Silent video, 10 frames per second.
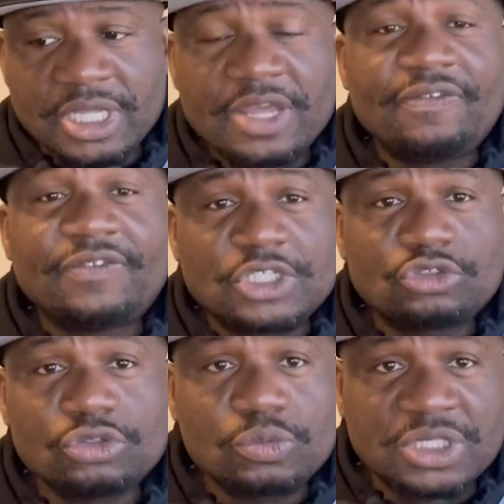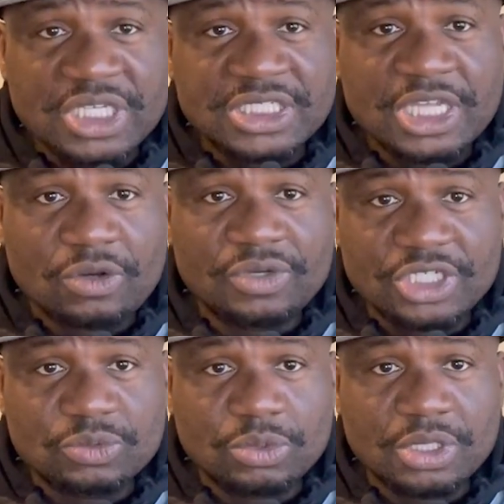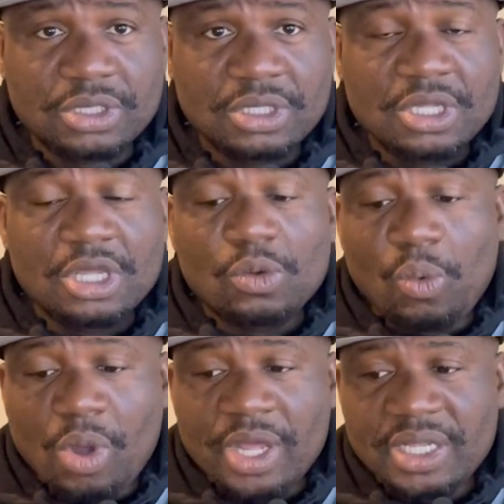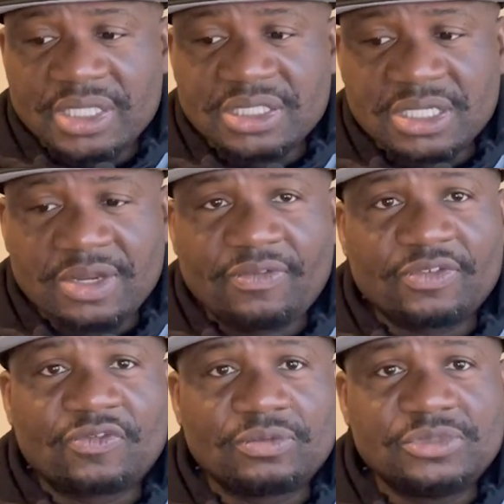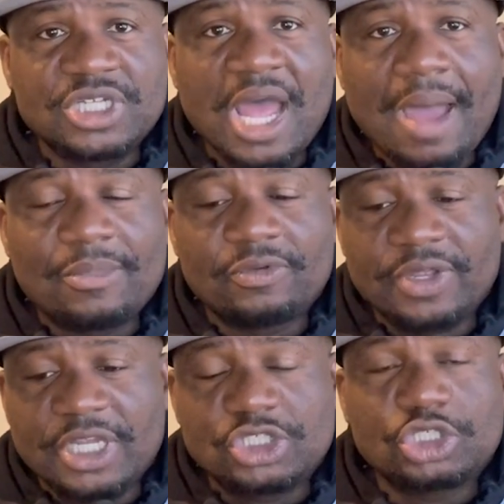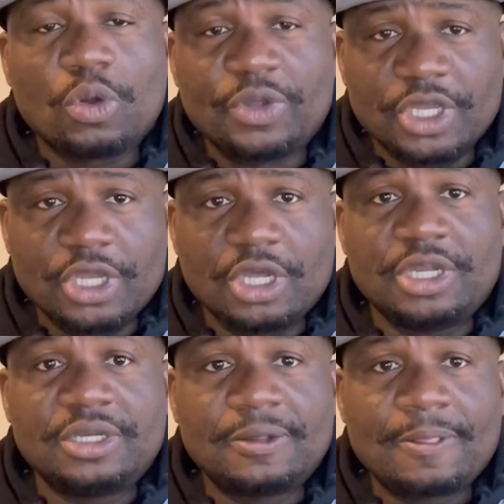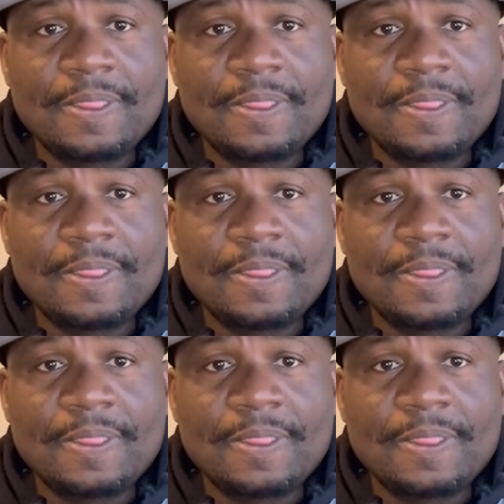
If it's true what they said on this one, what is the difference from Ja Morant showing a gun?